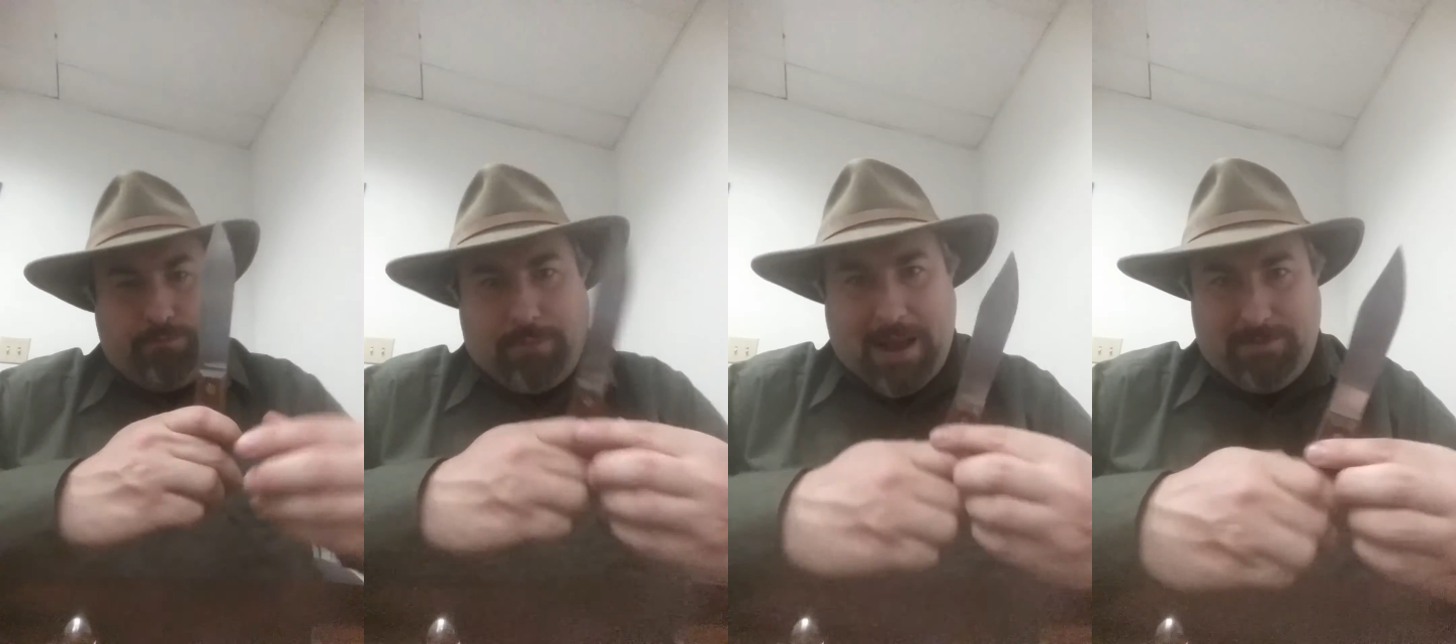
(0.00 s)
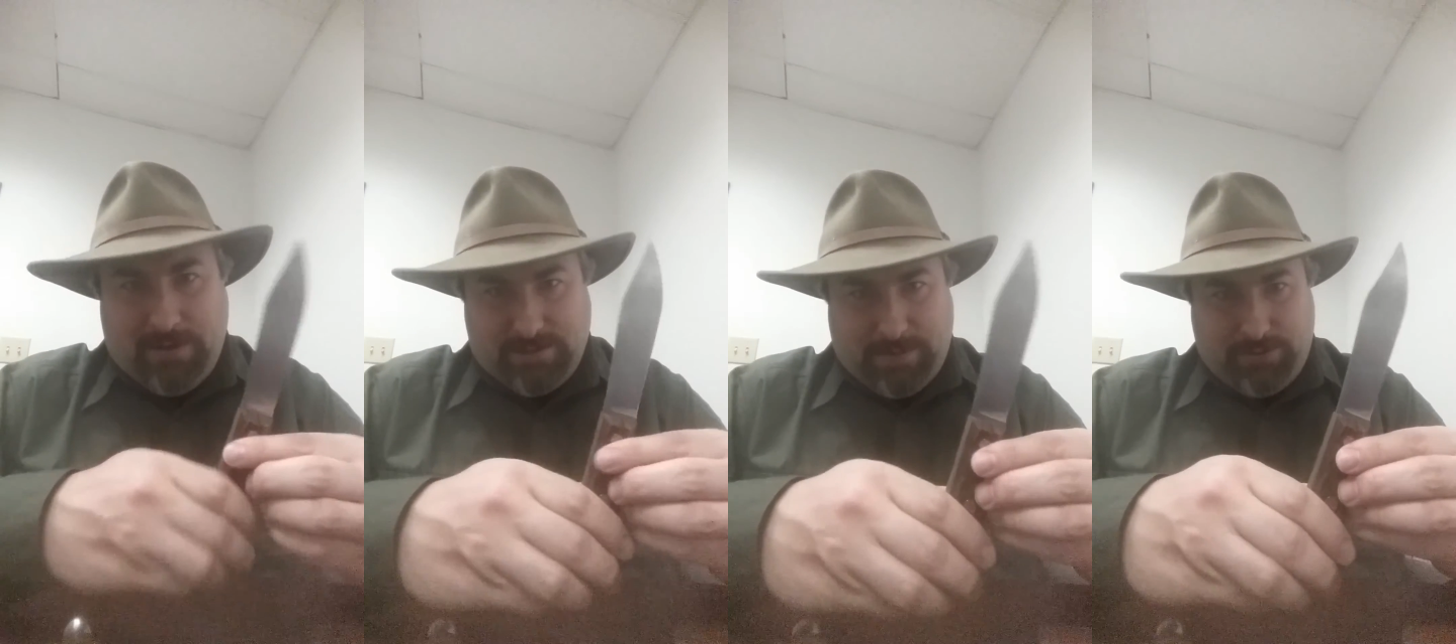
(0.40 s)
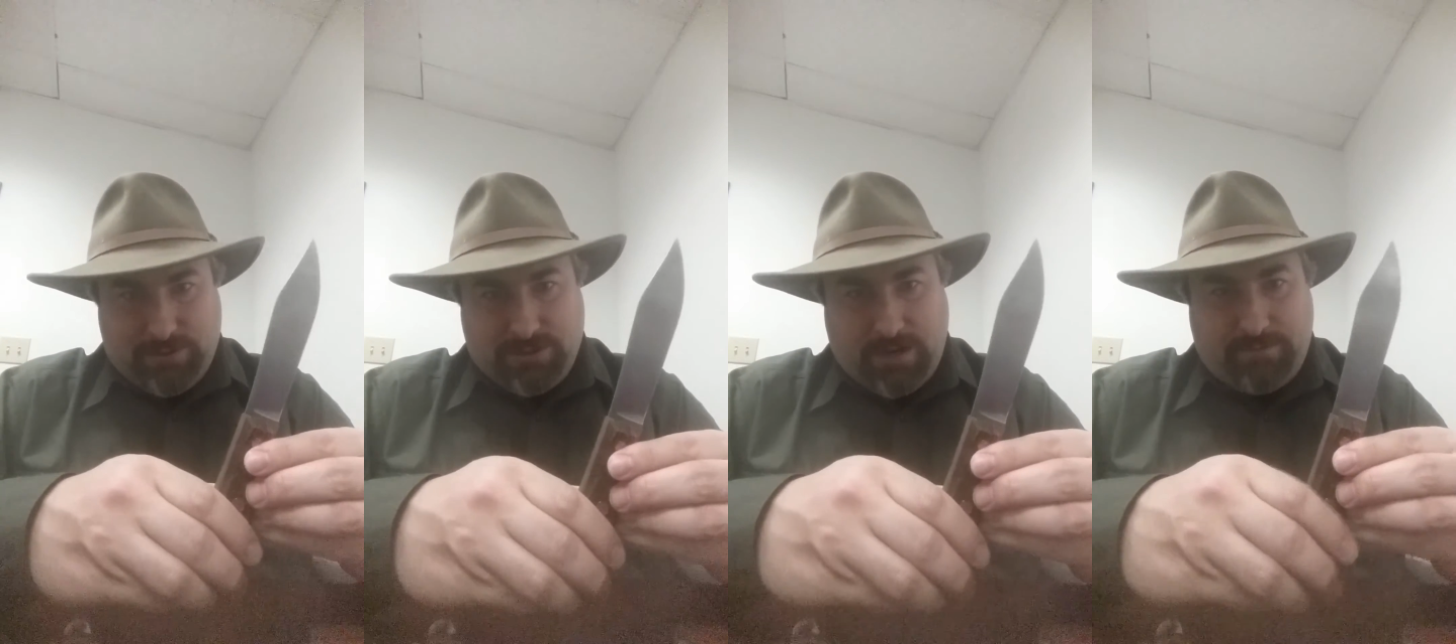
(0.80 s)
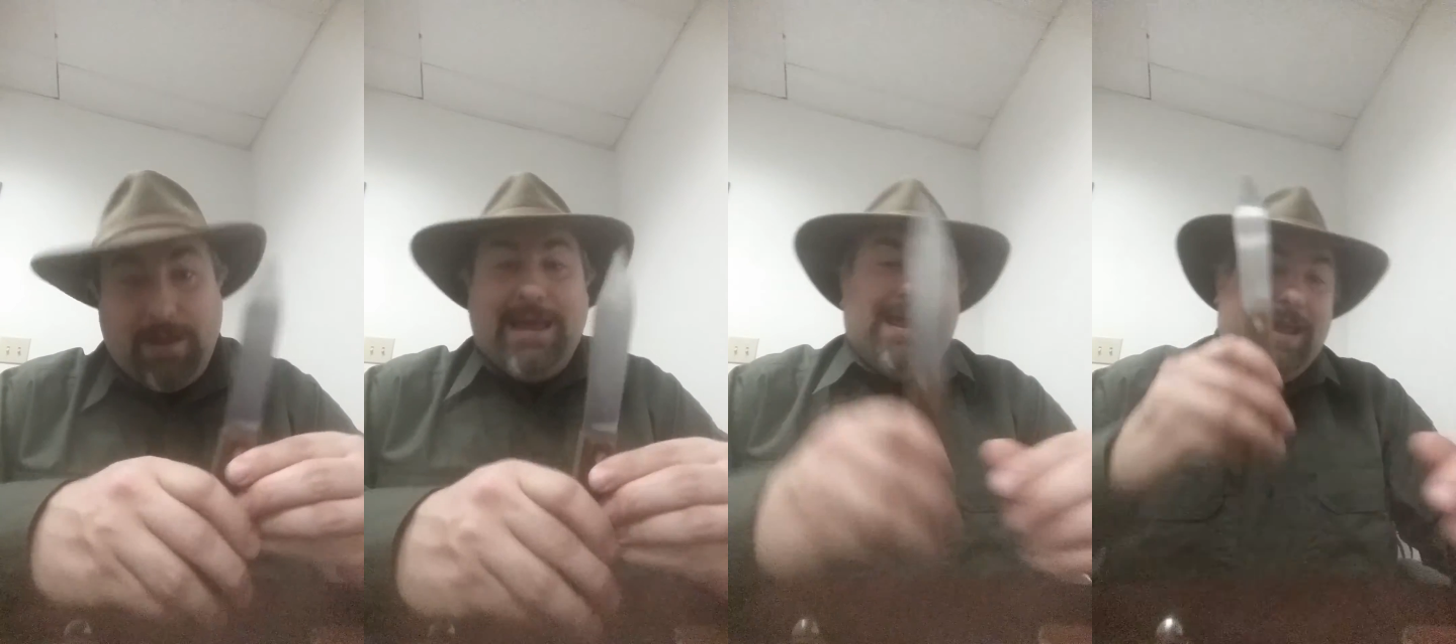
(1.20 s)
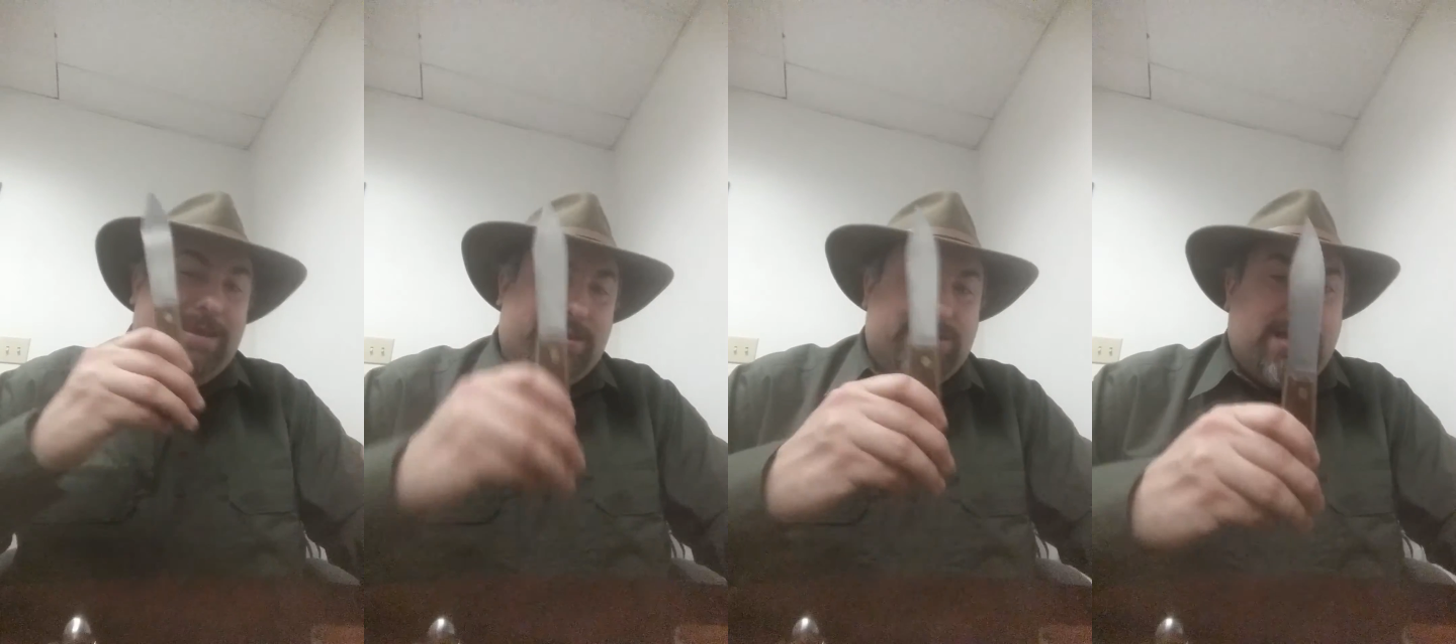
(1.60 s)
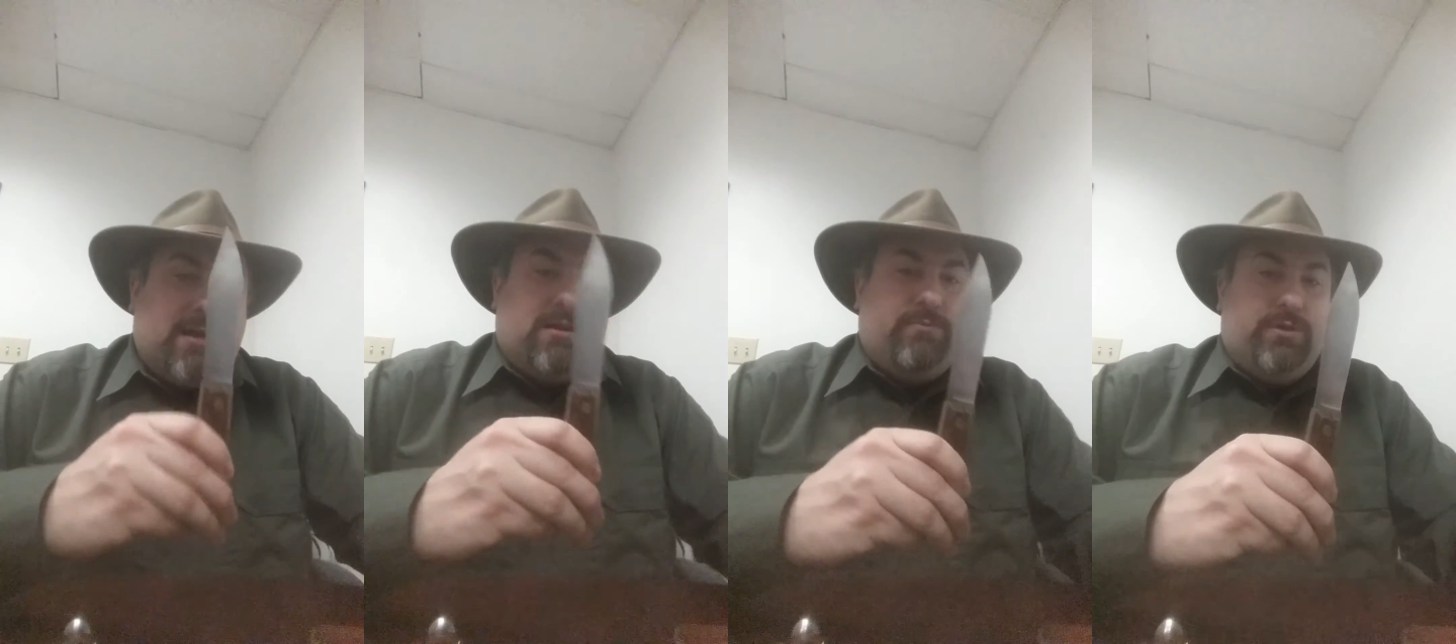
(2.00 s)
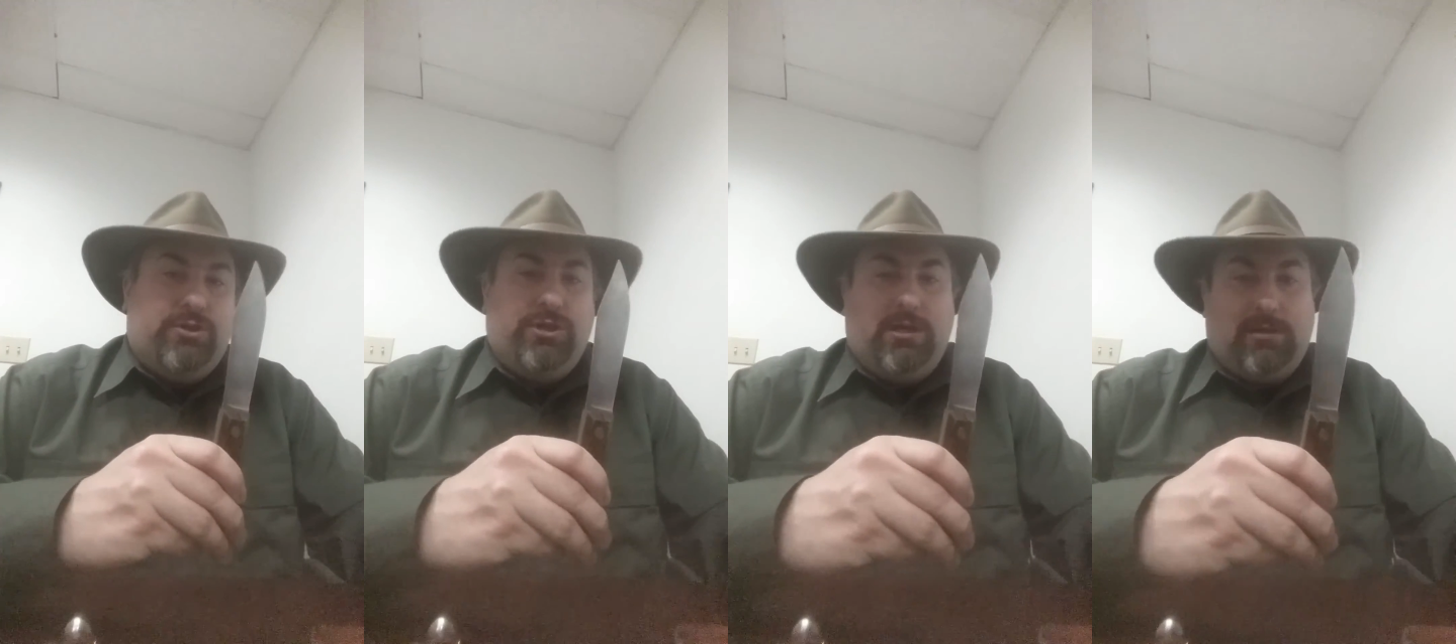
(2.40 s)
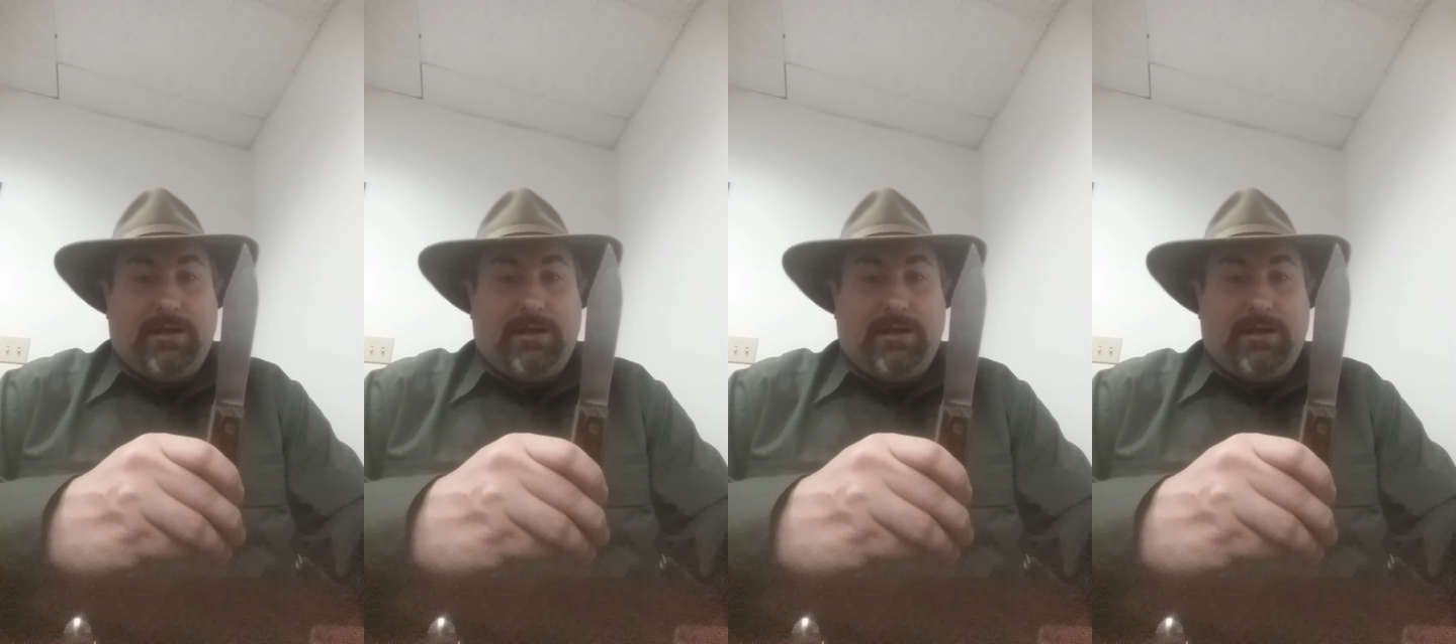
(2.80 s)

bad things about this knife: it does not come with a sheath.